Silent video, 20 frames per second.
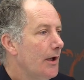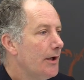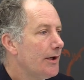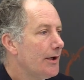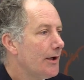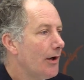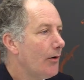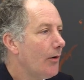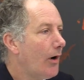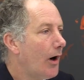
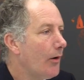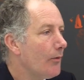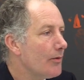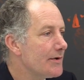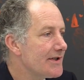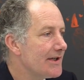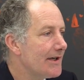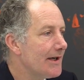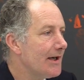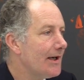You know, I
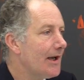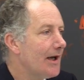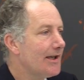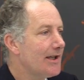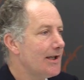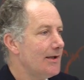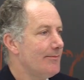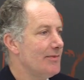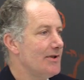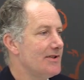was in a
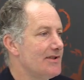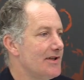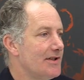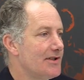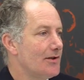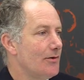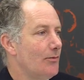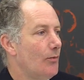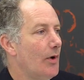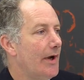lucky
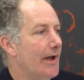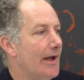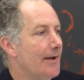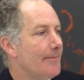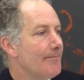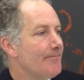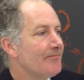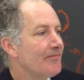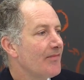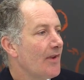position
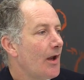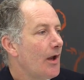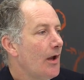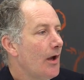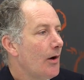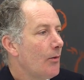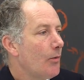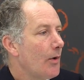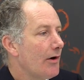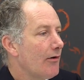where
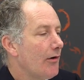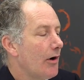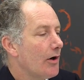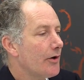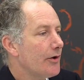I